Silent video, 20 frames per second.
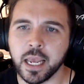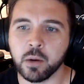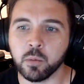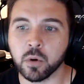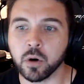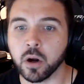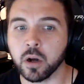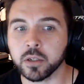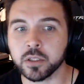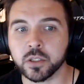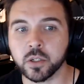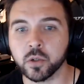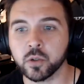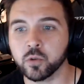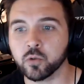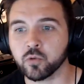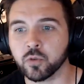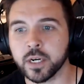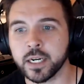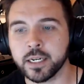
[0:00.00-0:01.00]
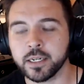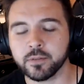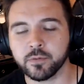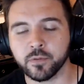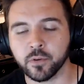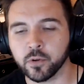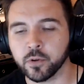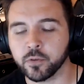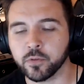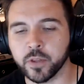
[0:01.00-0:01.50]
And we're also
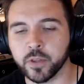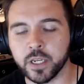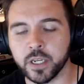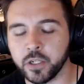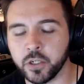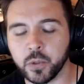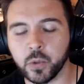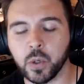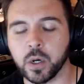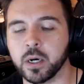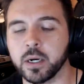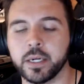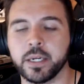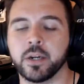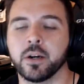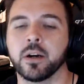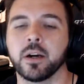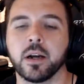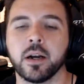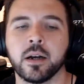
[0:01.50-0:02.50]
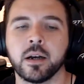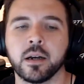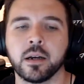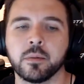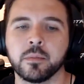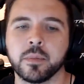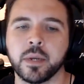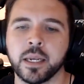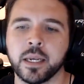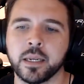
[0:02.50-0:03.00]
grateful that you are here.
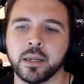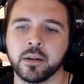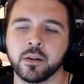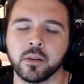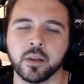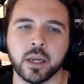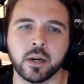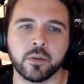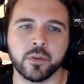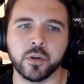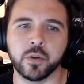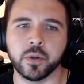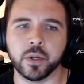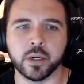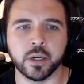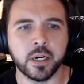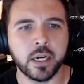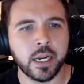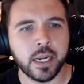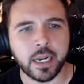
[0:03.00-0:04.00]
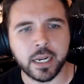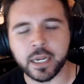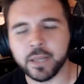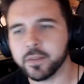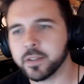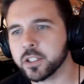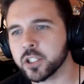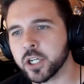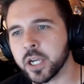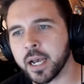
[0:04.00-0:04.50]
And a lot of you are
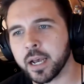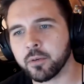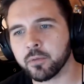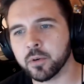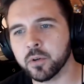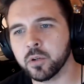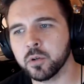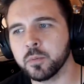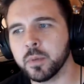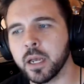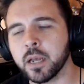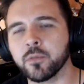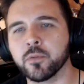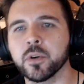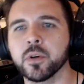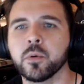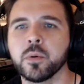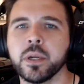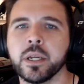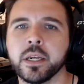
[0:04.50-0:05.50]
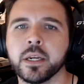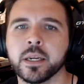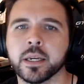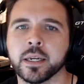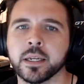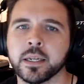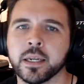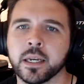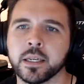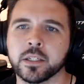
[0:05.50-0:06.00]
in the chat room every week
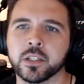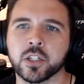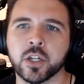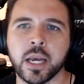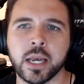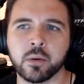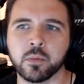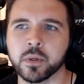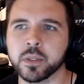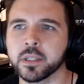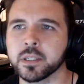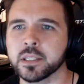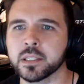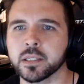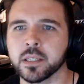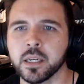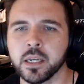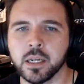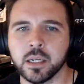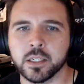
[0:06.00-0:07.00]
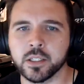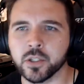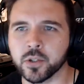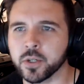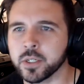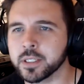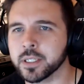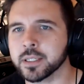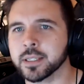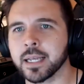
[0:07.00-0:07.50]
and chatting with us
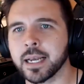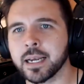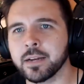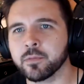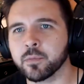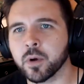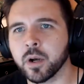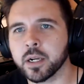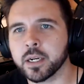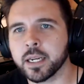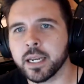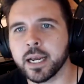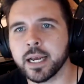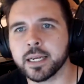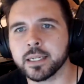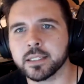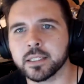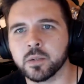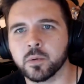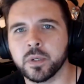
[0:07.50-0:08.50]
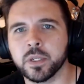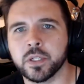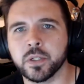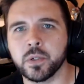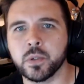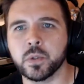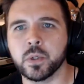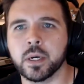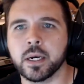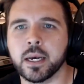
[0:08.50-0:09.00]
during the live broadcast that we
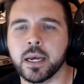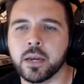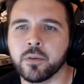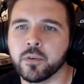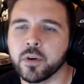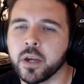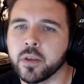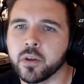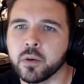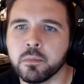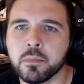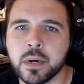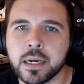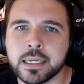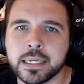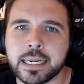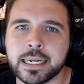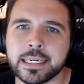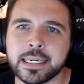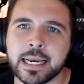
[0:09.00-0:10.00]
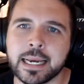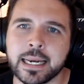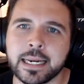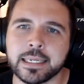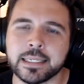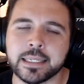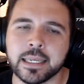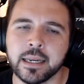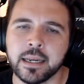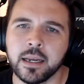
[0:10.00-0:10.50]
do every other Monday
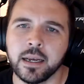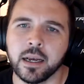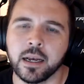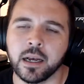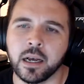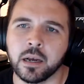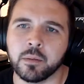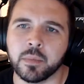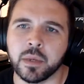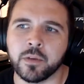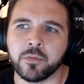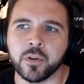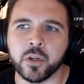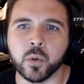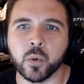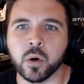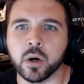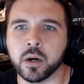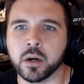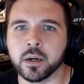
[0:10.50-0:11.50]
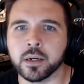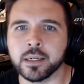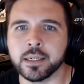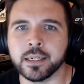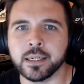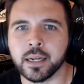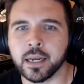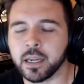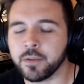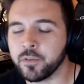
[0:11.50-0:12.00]
night. If
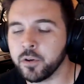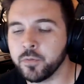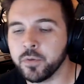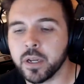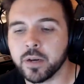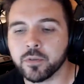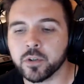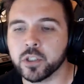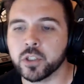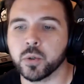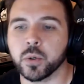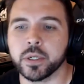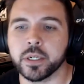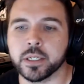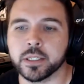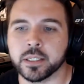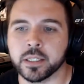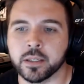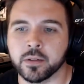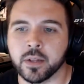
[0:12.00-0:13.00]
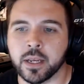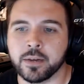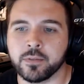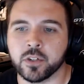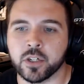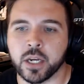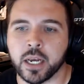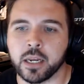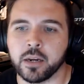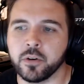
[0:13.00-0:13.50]
you've never joined us in the
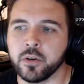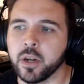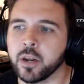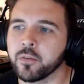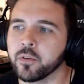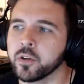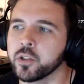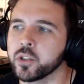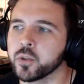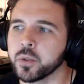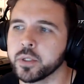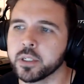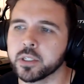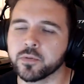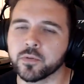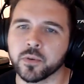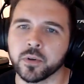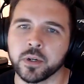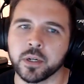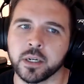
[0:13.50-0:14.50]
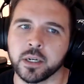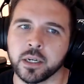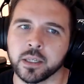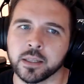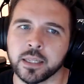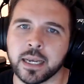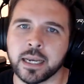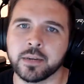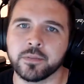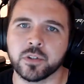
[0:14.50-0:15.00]
live chat, you've never joined us for a
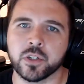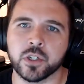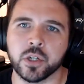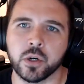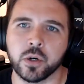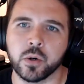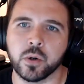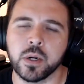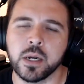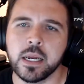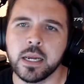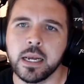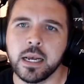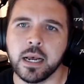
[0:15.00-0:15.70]
live show,